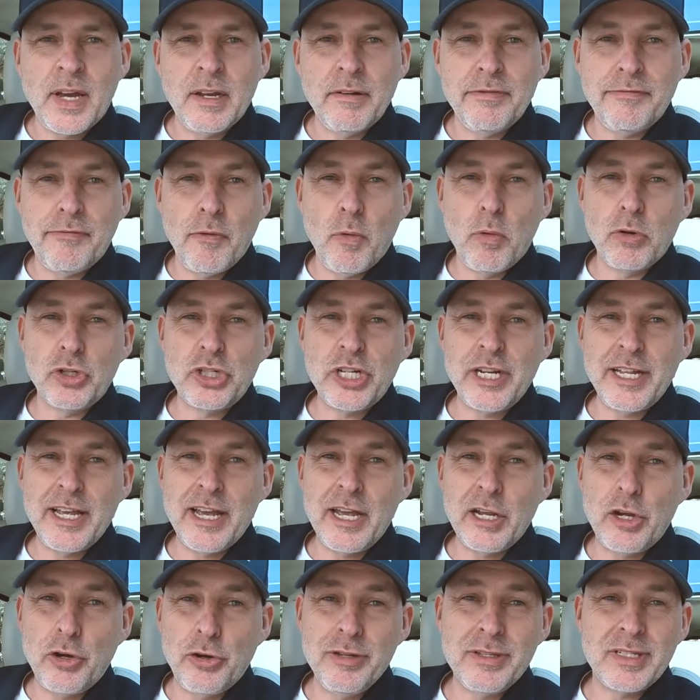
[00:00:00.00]
Unfortunately,
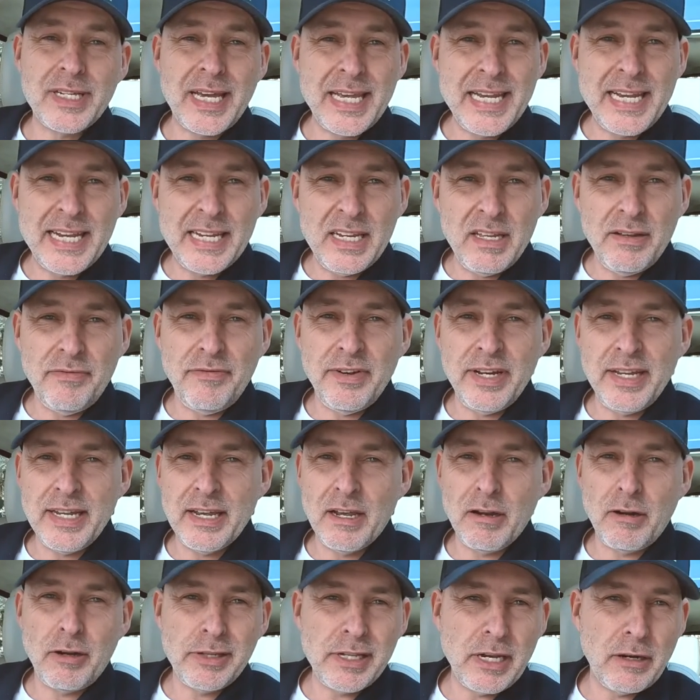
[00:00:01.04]
I couldn't take any
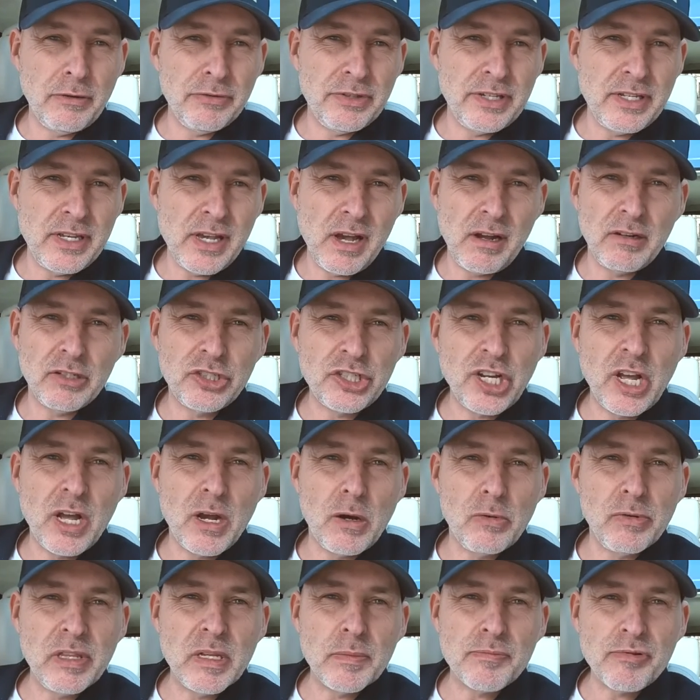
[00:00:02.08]
video because there was a young
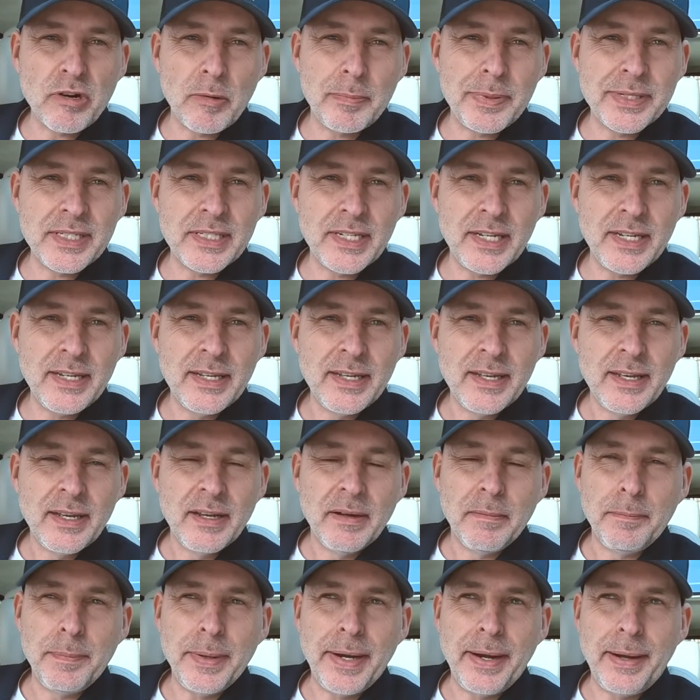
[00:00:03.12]
child in the property,
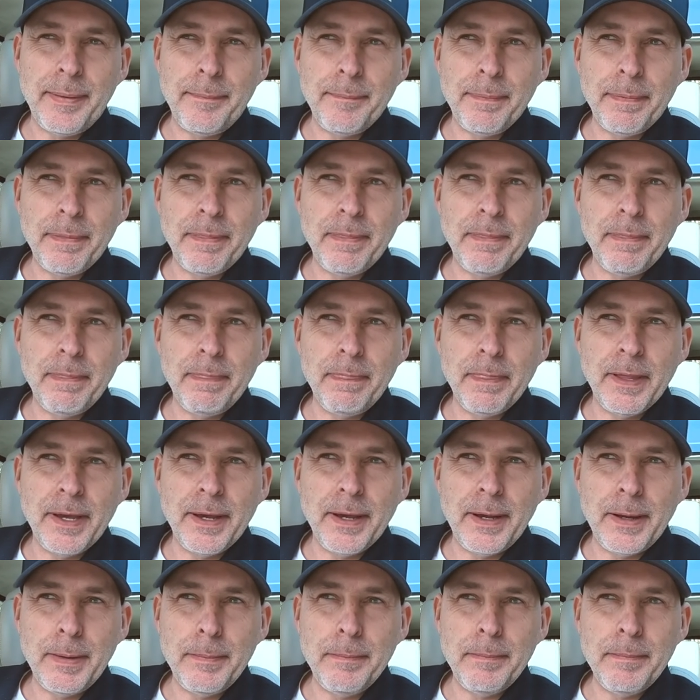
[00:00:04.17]
but
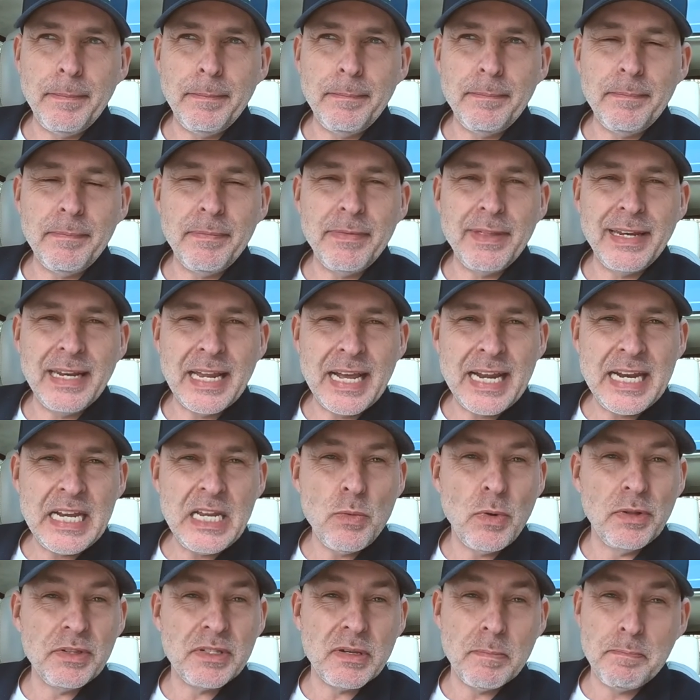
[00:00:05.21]
the
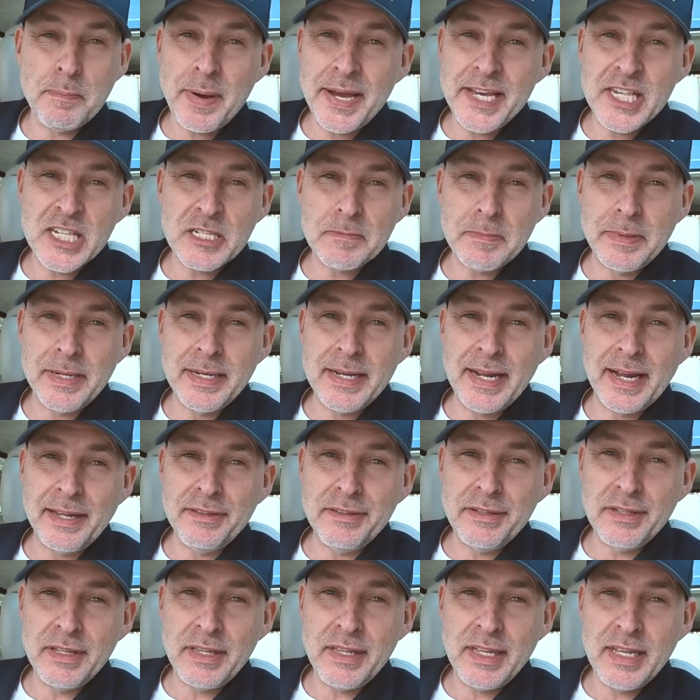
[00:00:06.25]
lady wants a basement
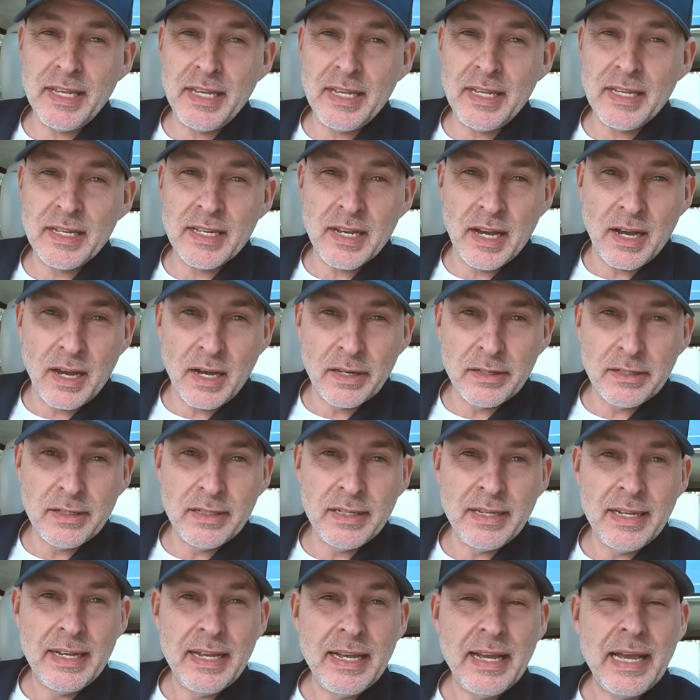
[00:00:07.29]
under the
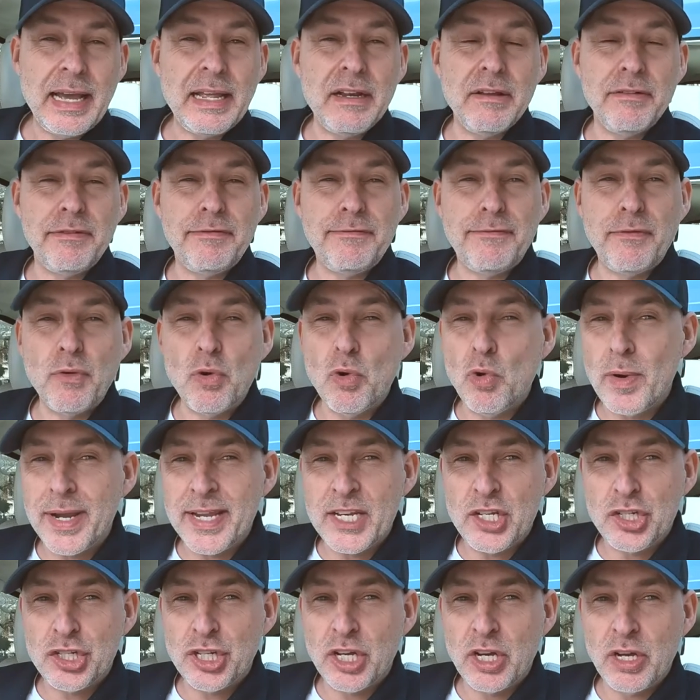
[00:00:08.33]
garden and a full
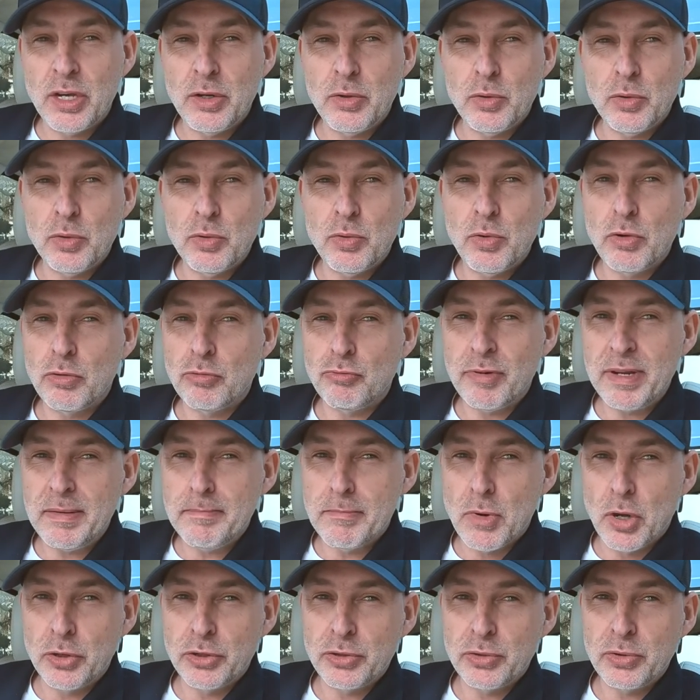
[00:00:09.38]
internal
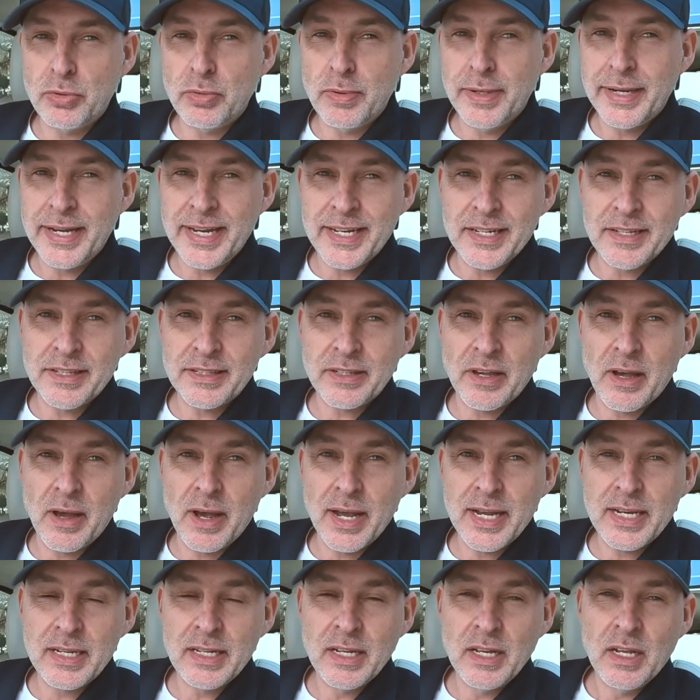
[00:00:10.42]
remodel
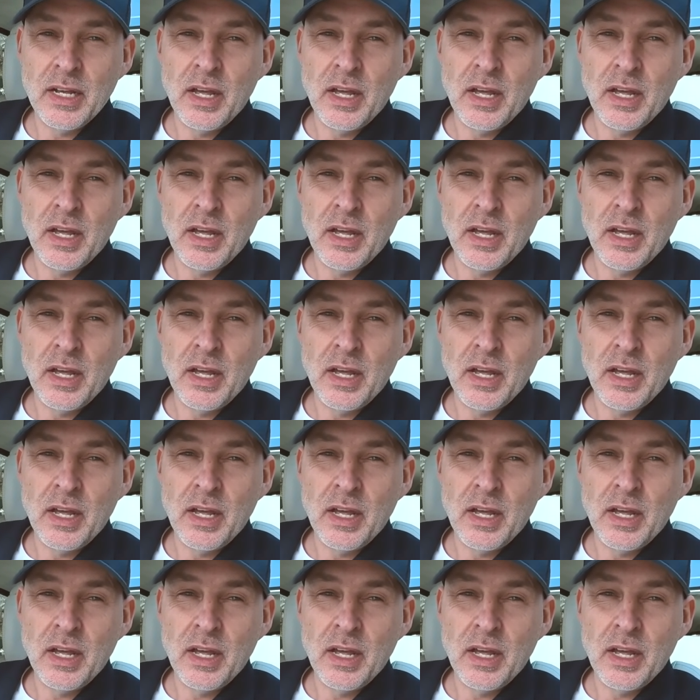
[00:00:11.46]
inside.